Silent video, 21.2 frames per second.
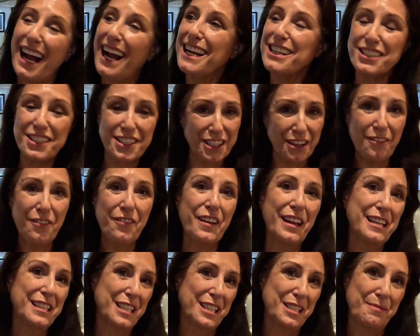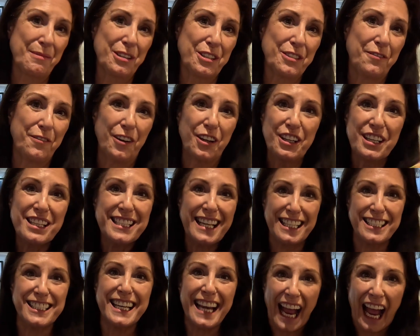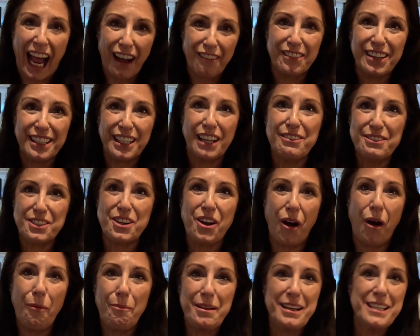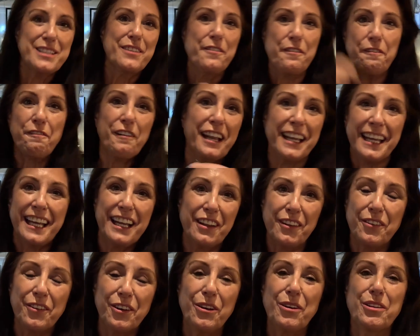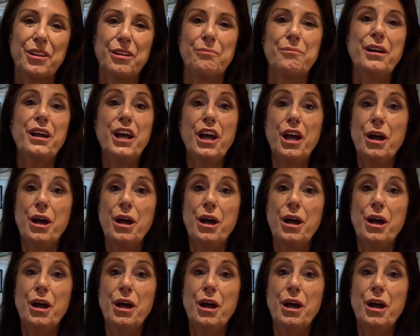I just don't feel it's as much fun as actually having those copies and flicking through them.